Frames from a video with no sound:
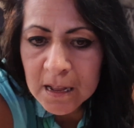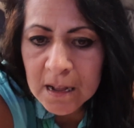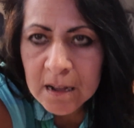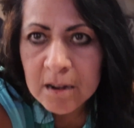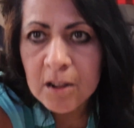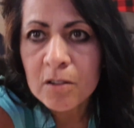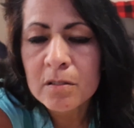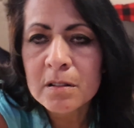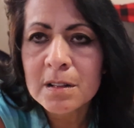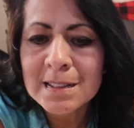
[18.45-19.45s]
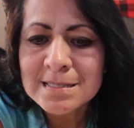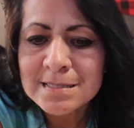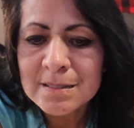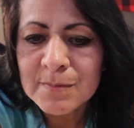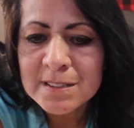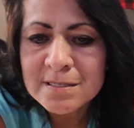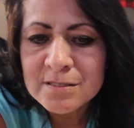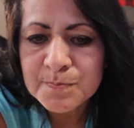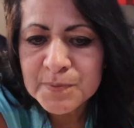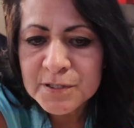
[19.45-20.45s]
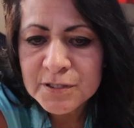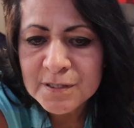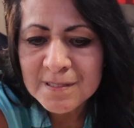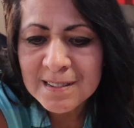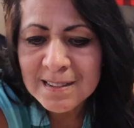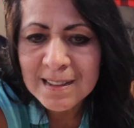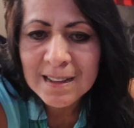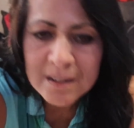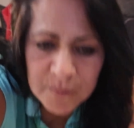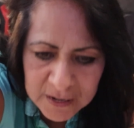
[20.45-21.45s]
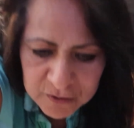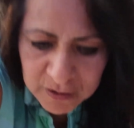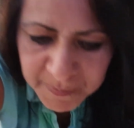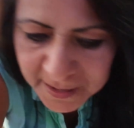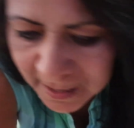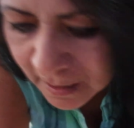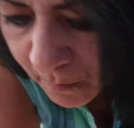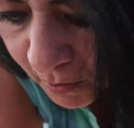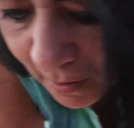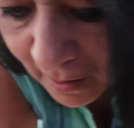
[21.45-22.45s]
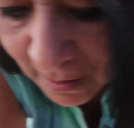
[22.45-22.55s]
And that's it. Let me just push it. I don't want to drop the camera.